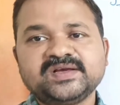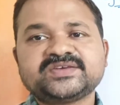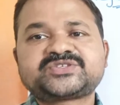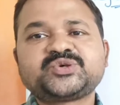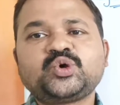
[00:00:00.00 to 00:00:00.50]

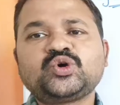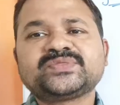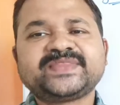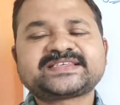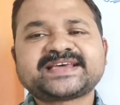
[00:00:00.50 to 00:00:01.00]

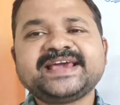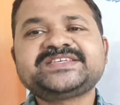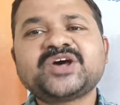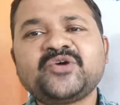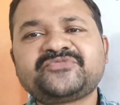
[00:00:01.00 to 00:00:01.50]
So the
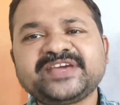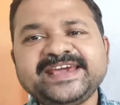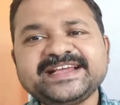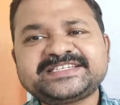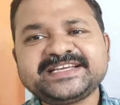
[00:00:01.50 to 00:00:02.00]
size of
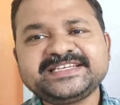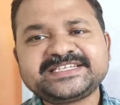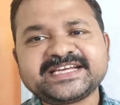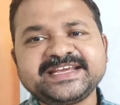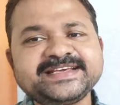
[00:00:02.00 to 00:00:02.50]
each
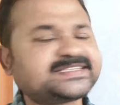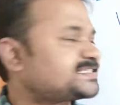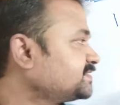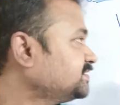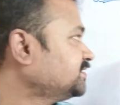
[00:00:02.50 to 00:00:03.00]
register
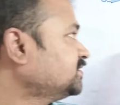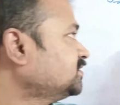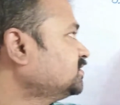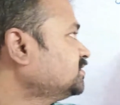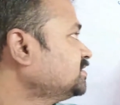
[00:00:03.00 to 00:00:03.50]
is
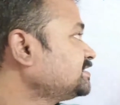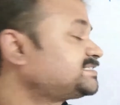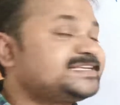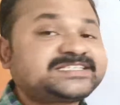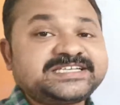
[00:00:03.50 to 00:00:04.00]

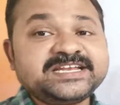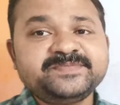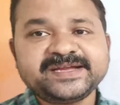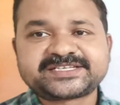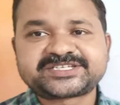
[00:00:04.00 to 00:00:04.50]

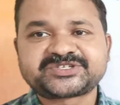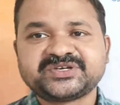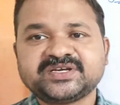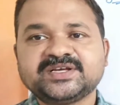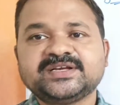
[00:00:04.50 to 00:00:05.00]
16
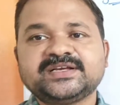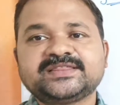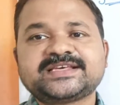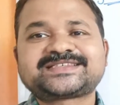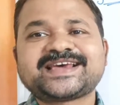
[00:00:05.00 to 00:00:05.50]
bits.
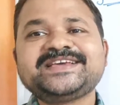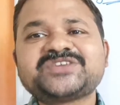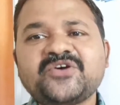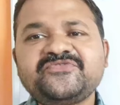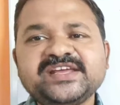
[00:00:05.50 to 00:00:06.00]
The
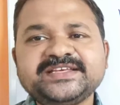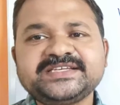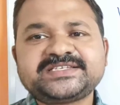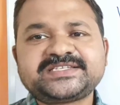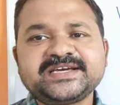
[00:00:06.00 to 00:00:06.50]
size of a
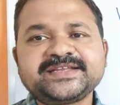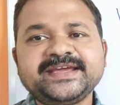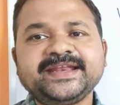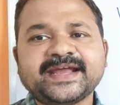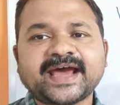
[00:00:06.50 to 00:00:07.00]
register
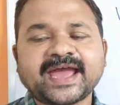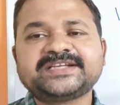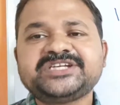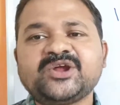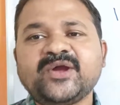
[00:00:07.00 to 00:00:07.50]
in
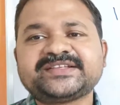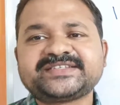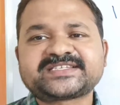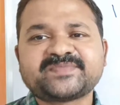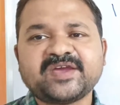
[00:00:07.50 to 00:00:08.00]

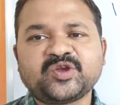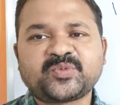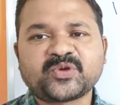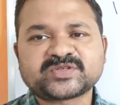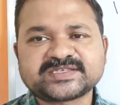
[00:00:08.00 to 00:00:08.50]
8086
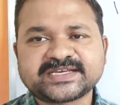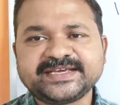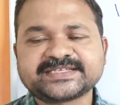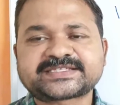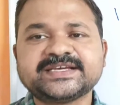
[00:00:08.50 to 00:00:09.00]
microprocessor
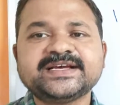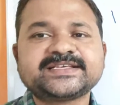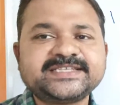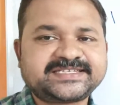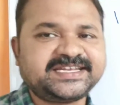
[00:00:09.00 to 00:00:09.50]
is
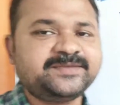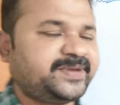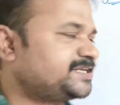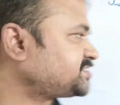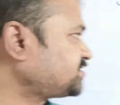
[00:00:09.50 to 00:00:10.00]
16
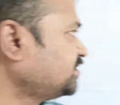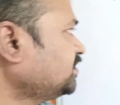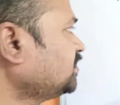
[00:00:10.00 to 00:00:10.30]
bits.